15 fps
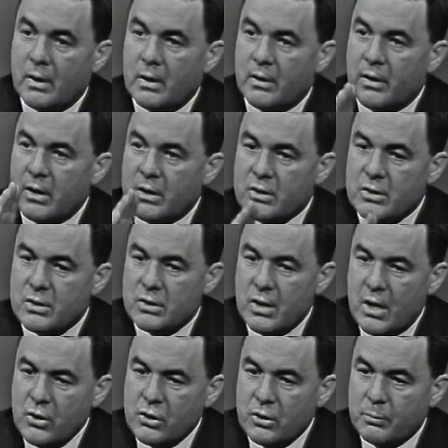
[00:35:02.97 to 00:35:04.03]
the
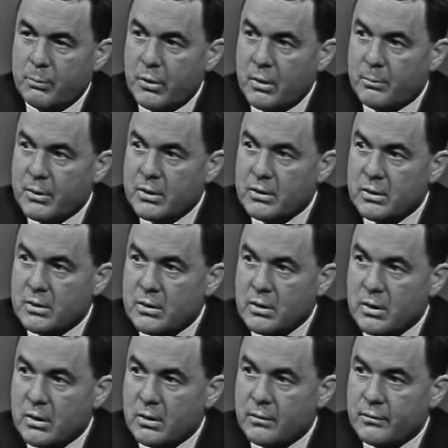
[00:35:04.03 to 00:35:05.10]
essential purpose it
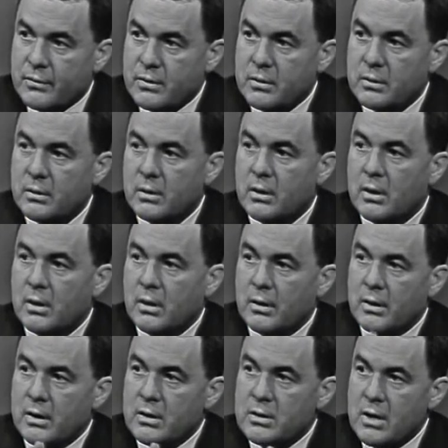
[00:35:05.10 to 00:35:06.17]
serves,
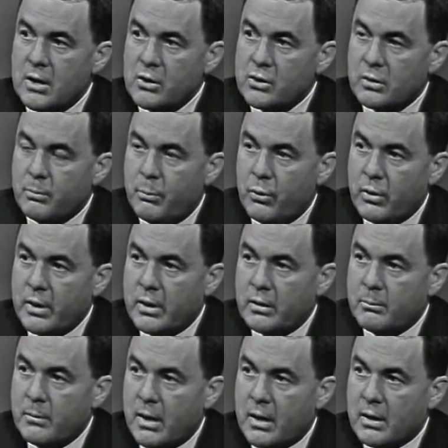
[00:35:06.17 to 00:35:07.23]
the essential point
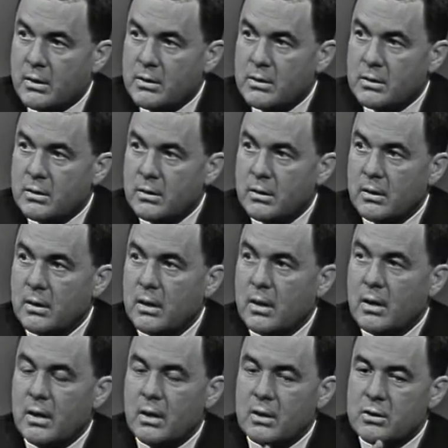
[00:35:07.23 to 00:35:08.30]
it makes,
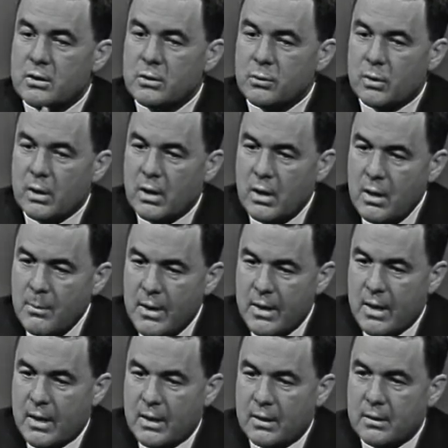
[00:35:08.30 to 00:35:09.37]
is to
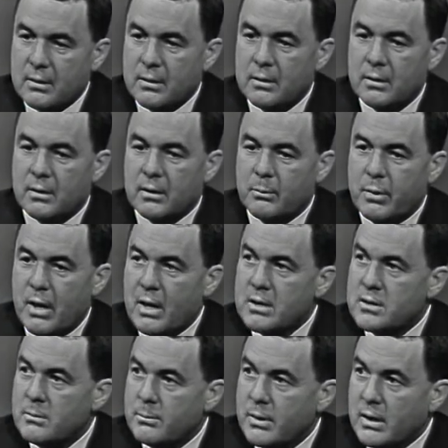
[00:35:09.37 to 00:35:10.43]
eliminate the
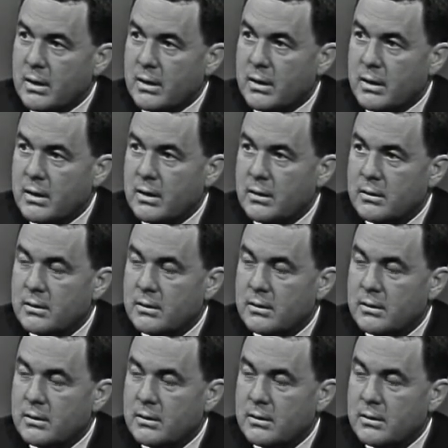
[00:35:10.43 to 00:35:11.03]
possibility